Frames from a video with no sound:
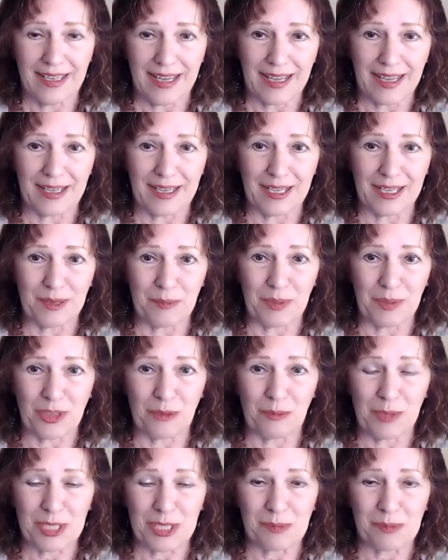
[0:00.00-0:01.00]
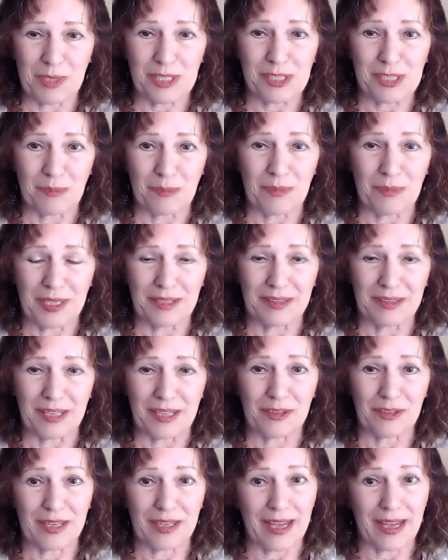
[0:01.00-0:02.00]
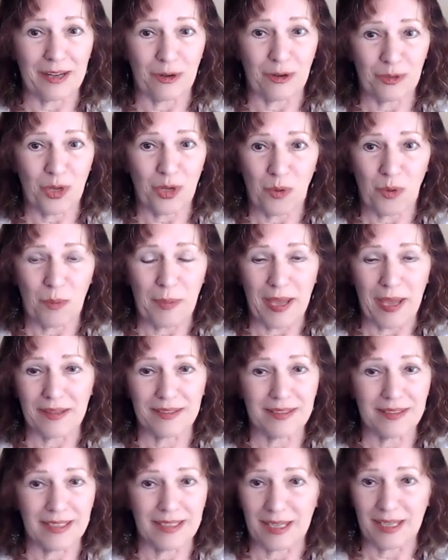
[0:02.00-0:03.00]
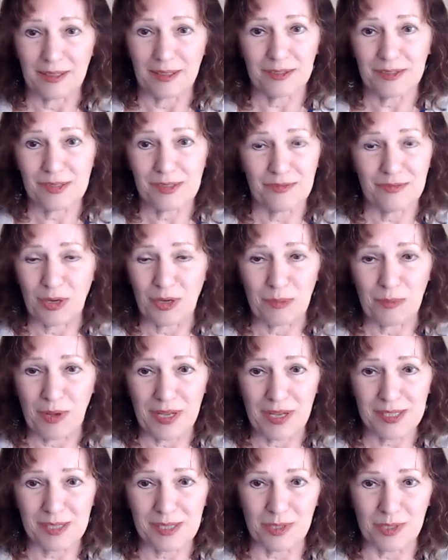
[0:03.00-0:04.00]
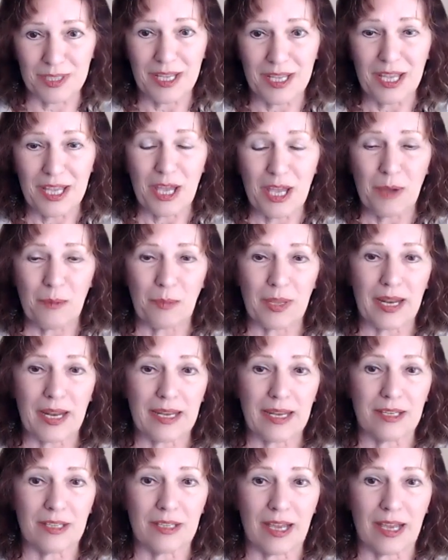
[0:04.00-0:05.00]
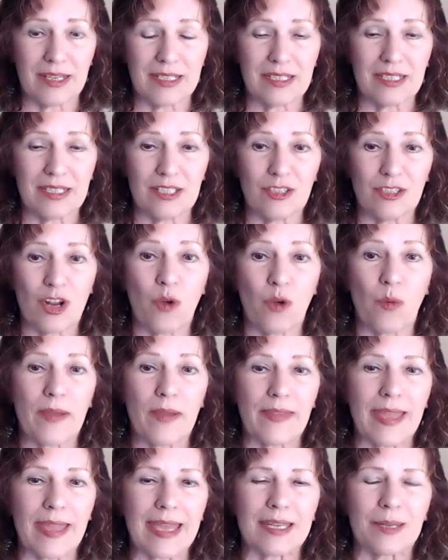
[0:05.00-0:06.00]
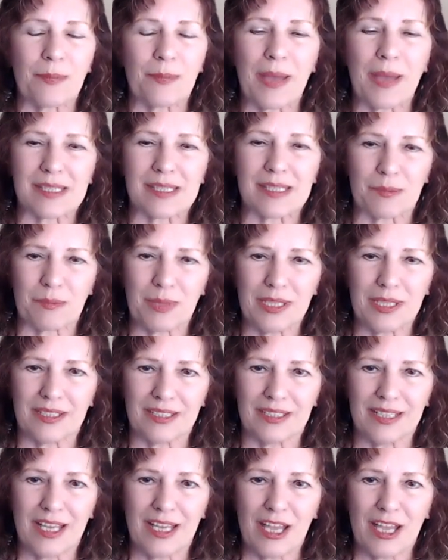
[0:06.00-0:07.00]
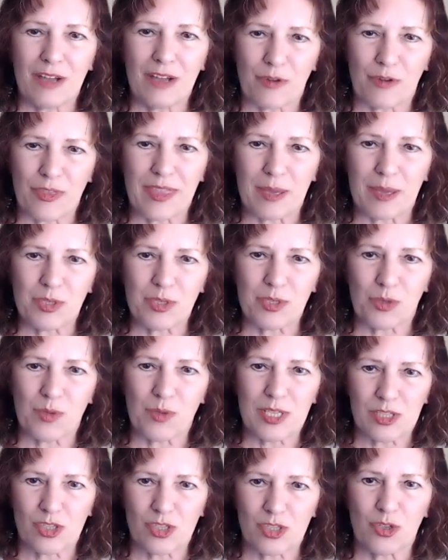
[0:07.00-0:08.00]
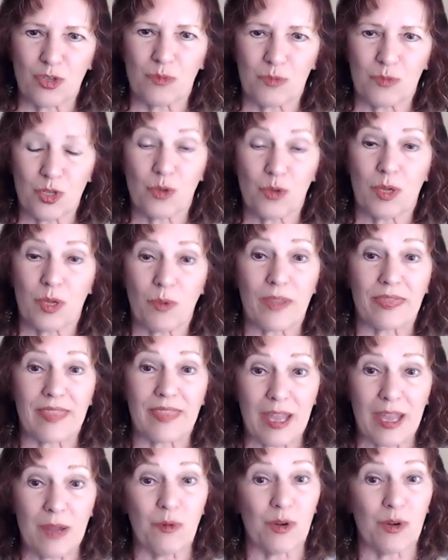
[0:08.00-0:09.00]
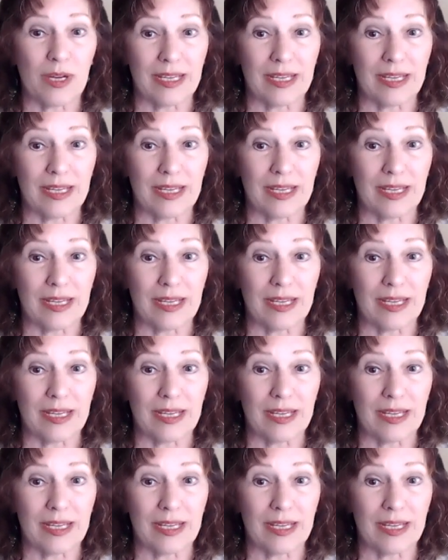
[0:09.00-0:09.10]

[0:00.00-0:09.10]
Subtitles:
But there must be something there that I don't know about, and it's very possible. But I didn't know why they had to pass a bill for them to resume doing what they were